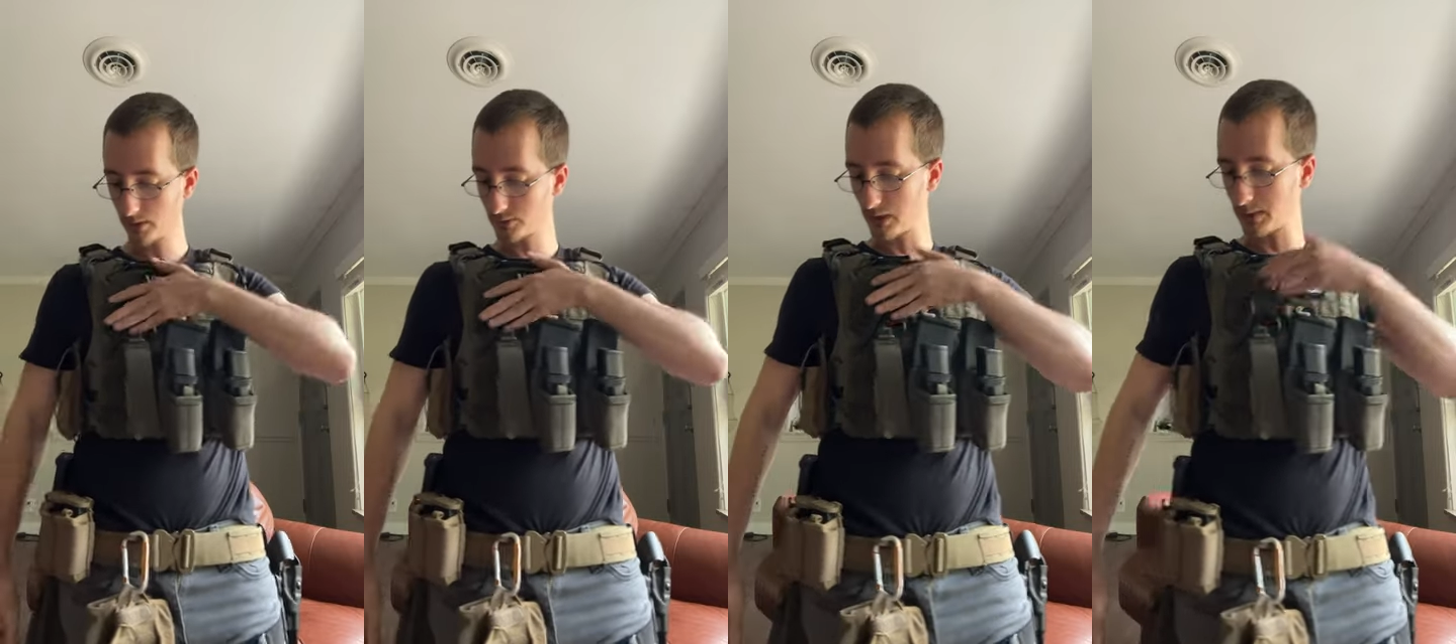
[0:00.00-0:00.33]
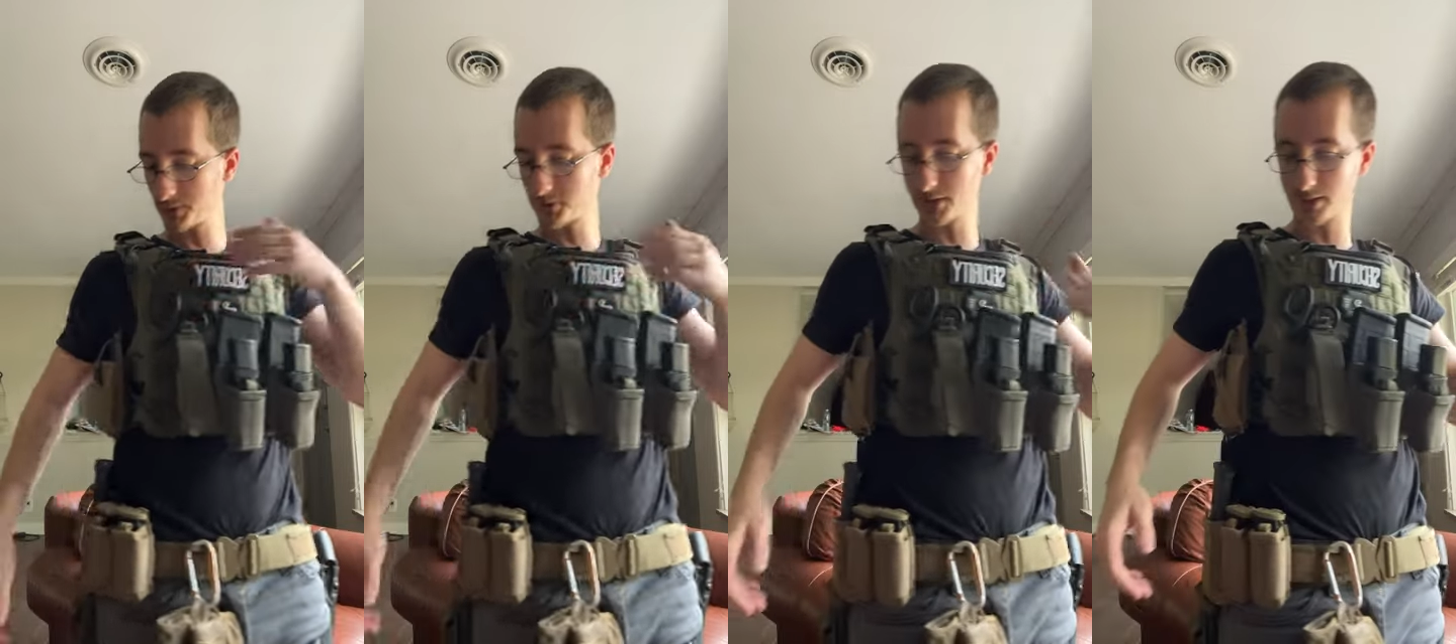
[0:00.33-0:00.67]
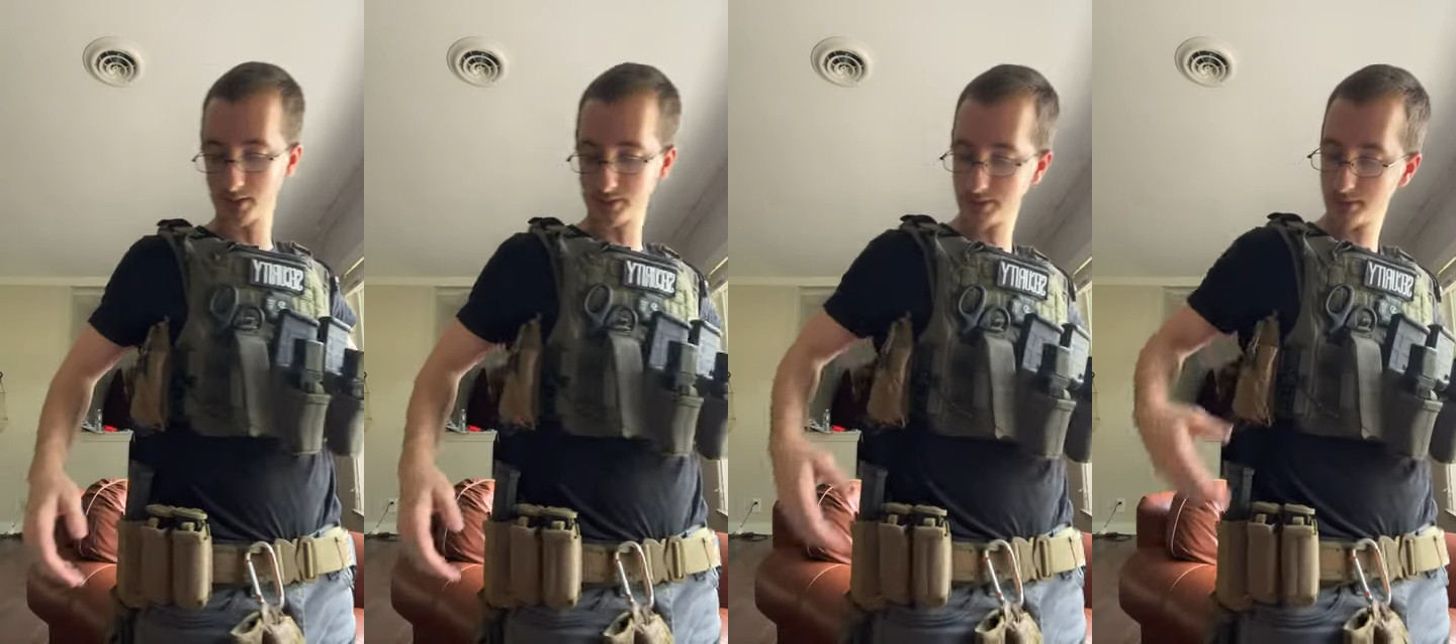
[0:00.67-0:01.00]
trauma
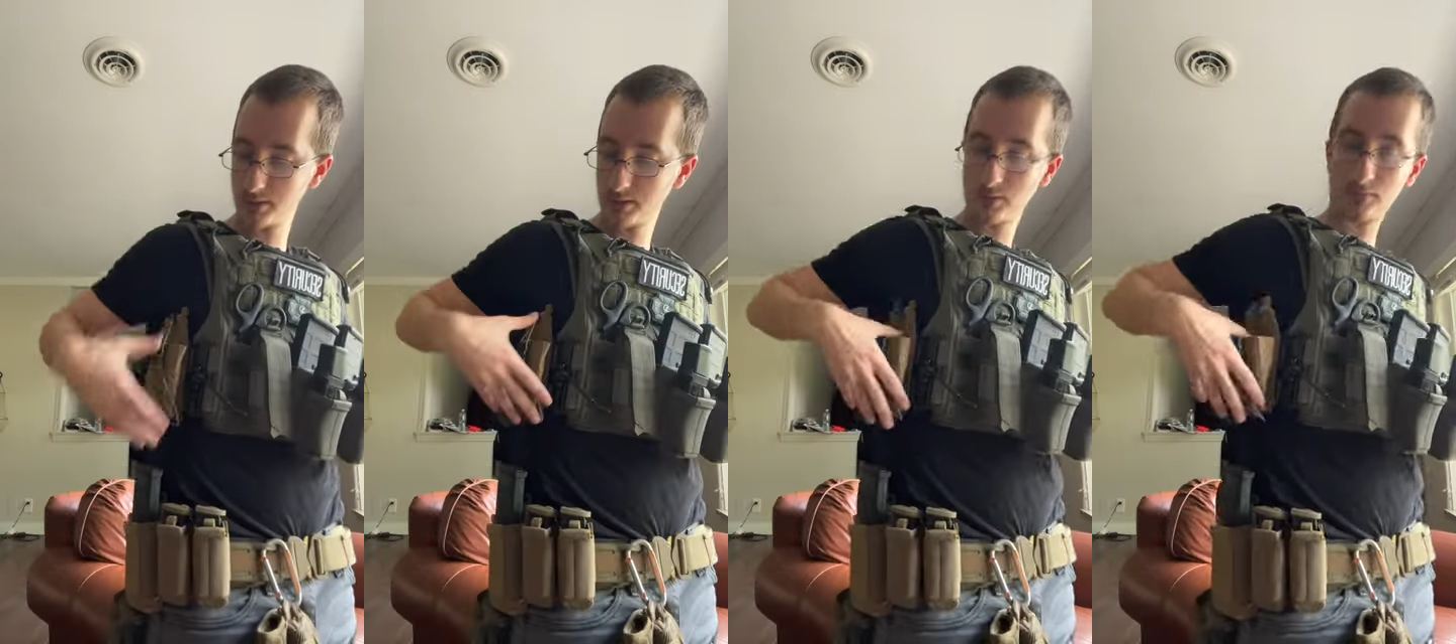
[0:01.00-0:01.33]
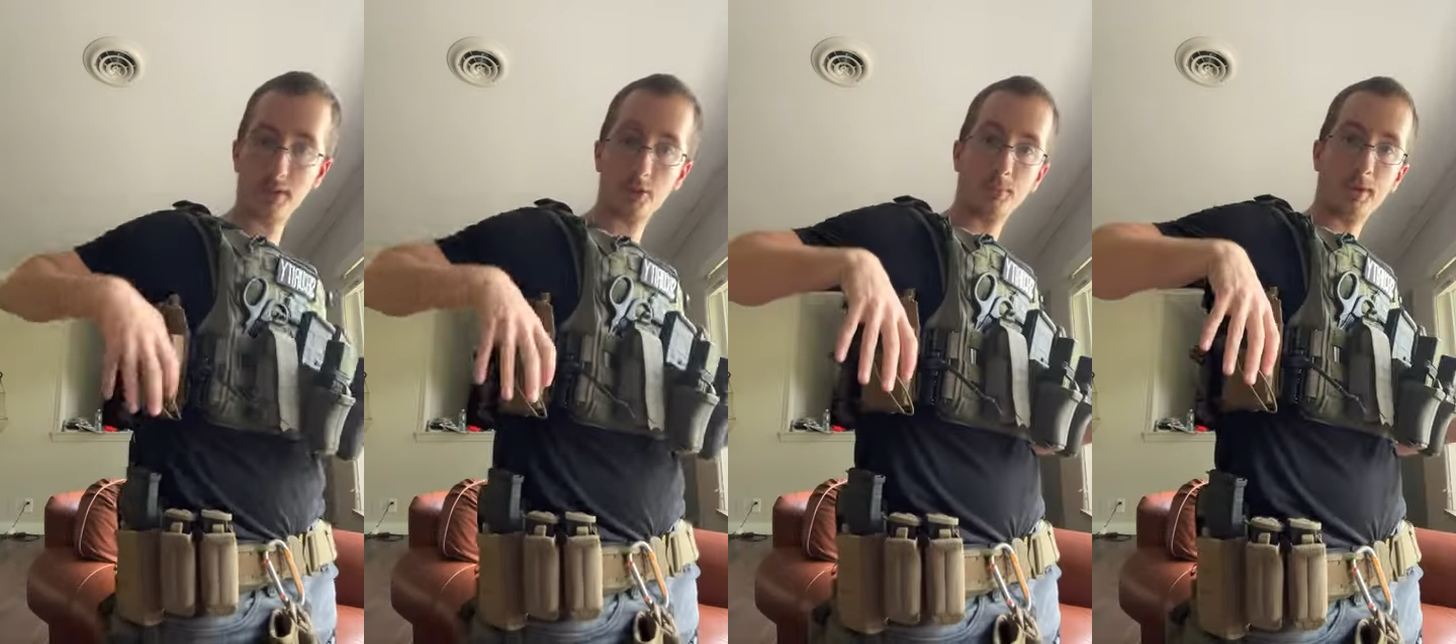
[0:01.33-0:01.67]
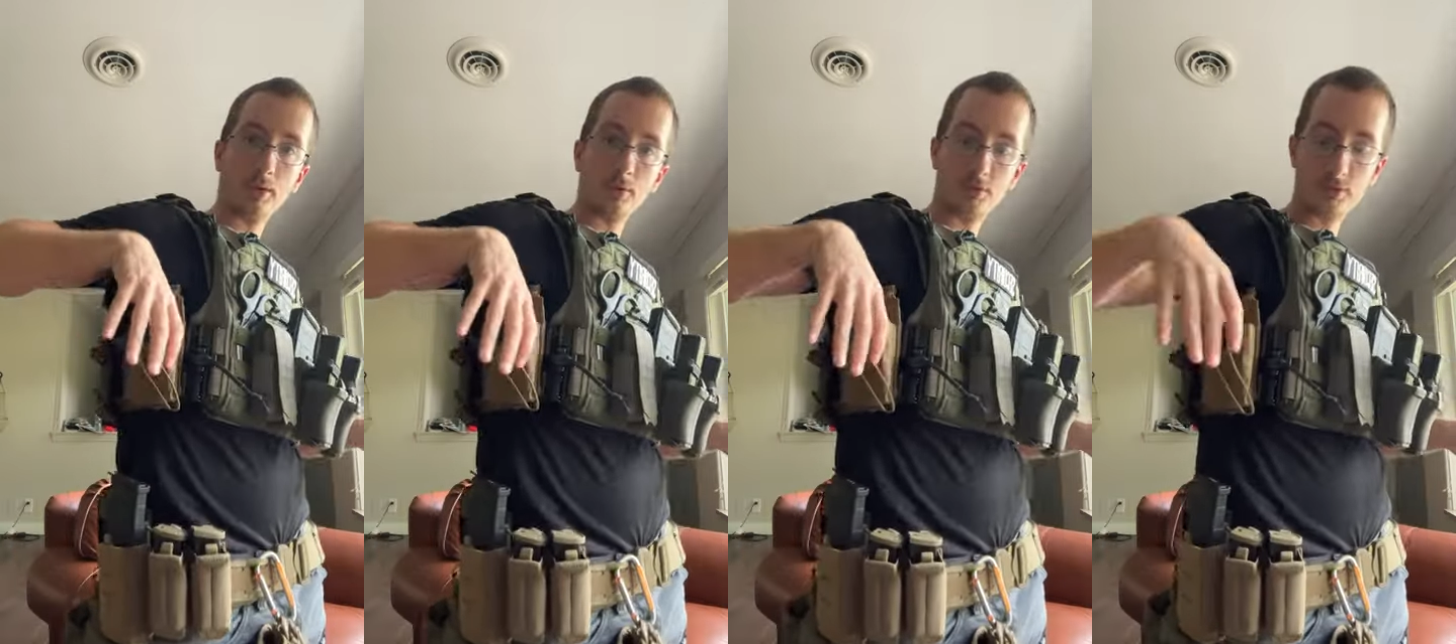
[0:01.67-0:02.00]
shears, radio
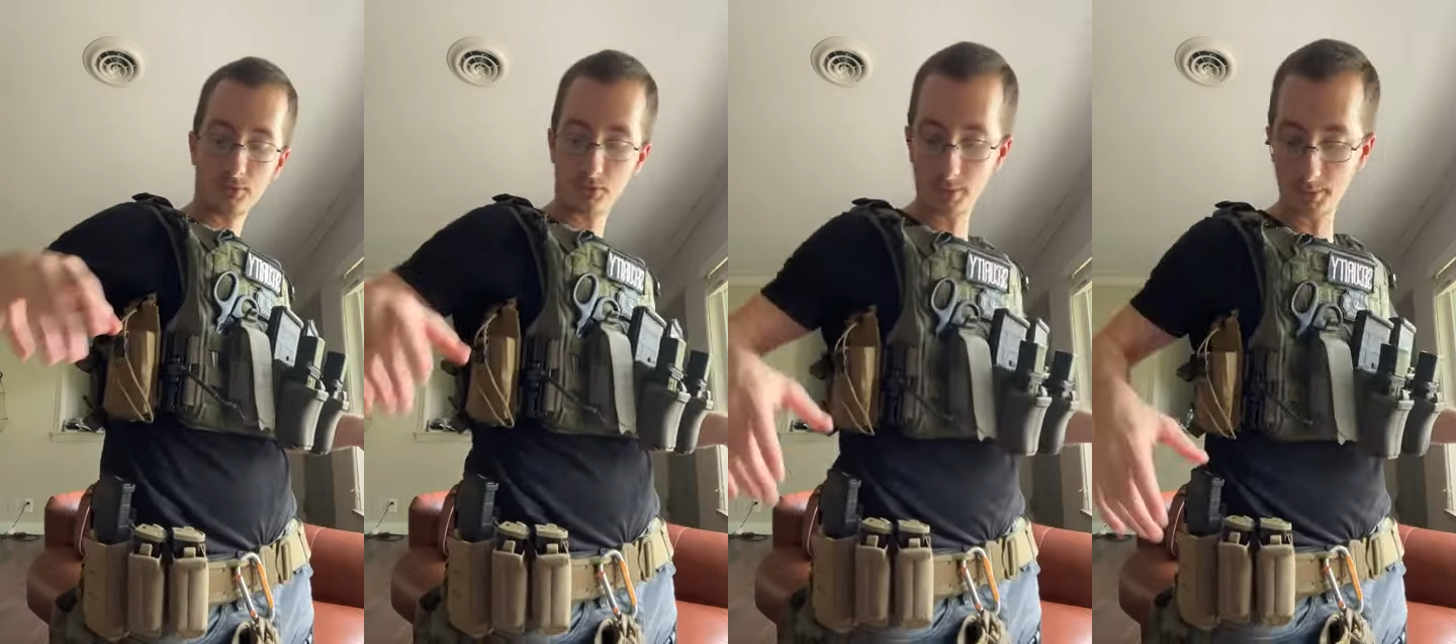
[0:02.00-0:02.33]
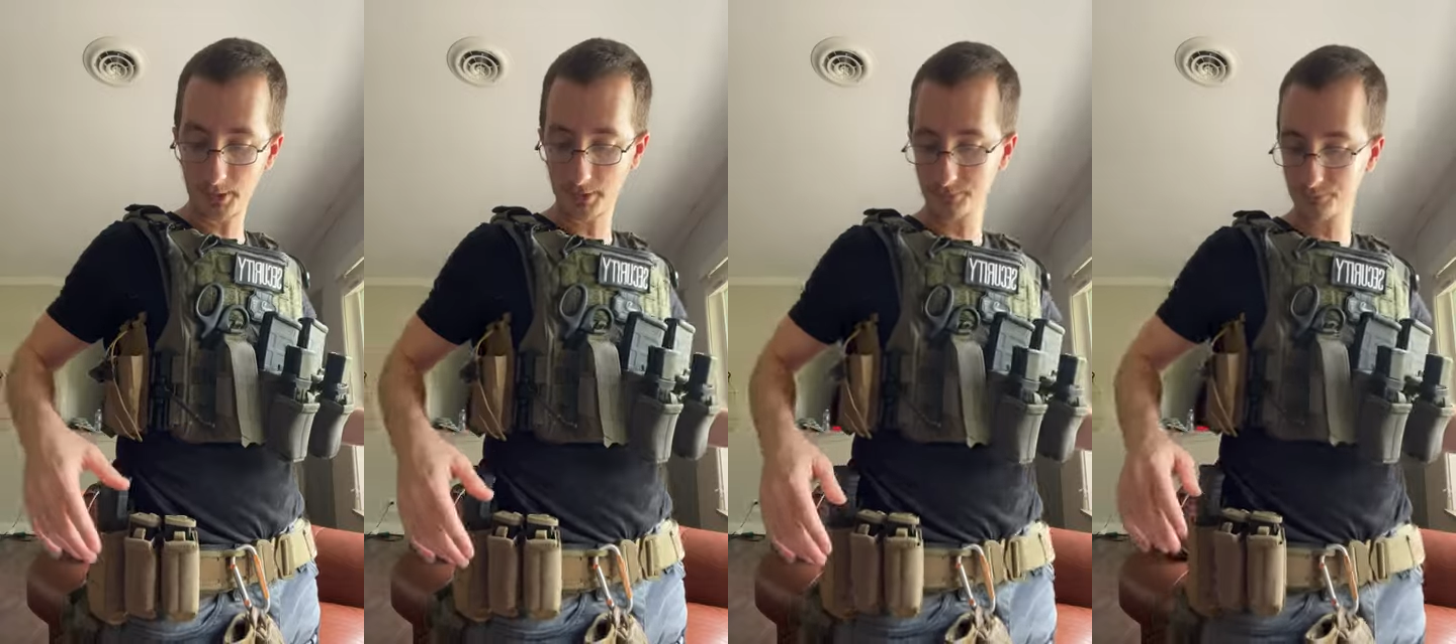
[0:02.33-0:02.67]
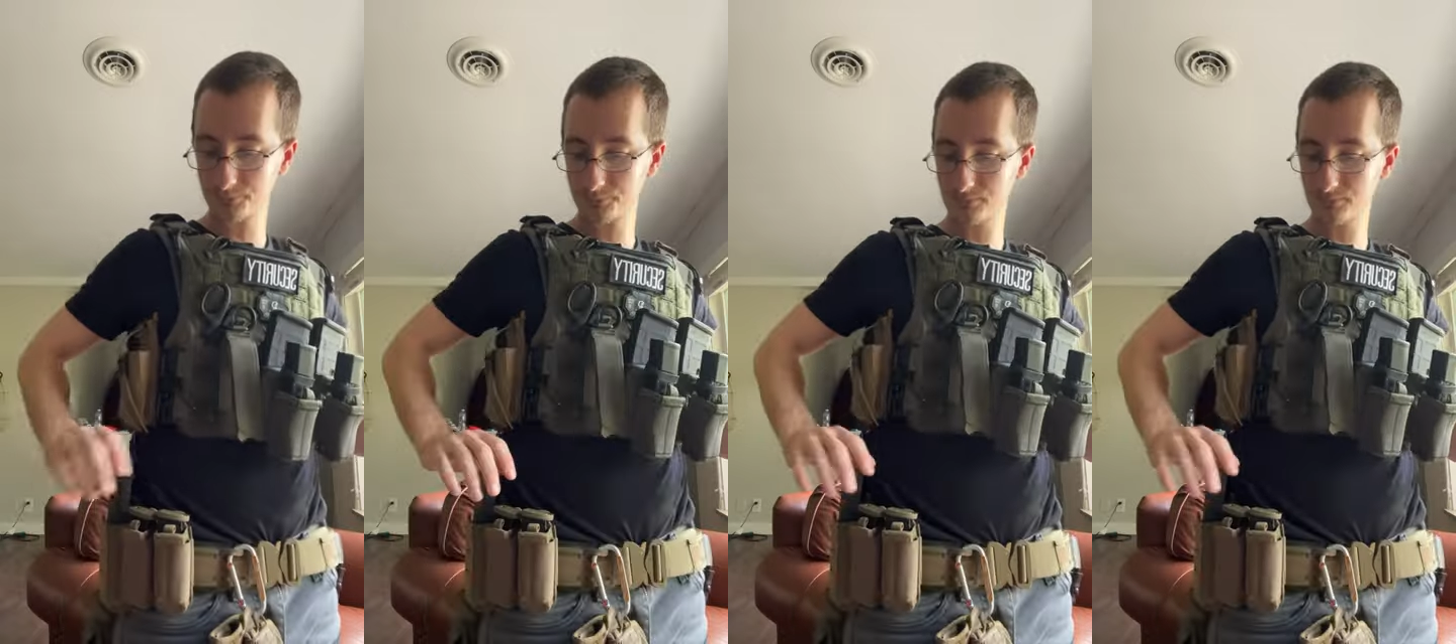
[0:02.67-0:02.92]
pouch for my belt.